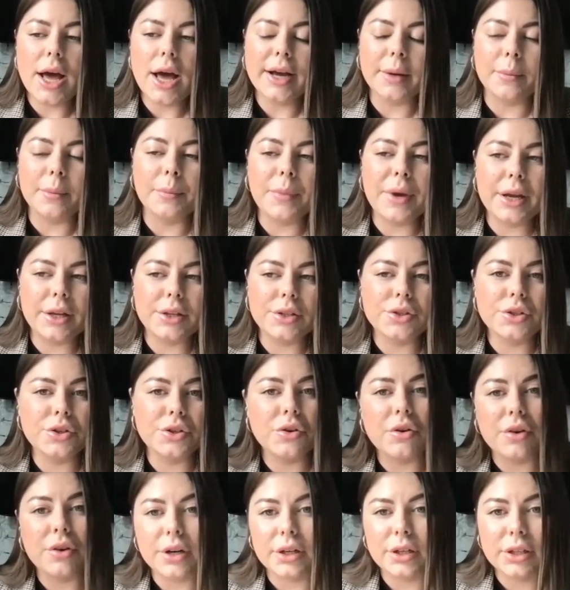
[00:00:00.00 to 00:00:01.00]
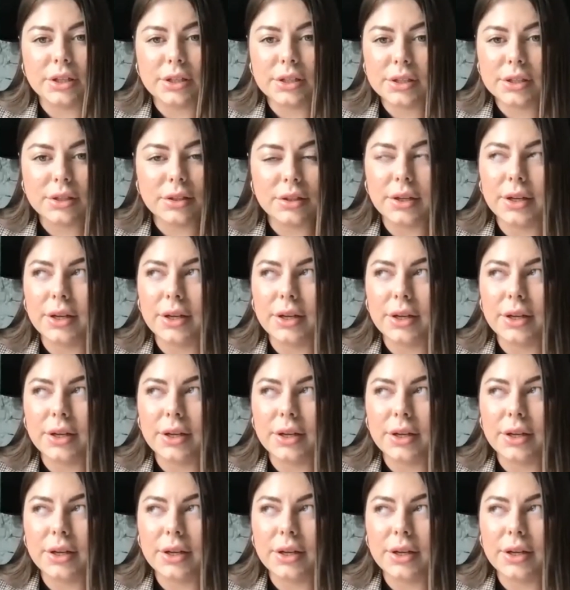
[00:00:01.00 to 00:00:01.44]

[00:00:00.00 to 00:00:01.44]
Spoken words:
campaign during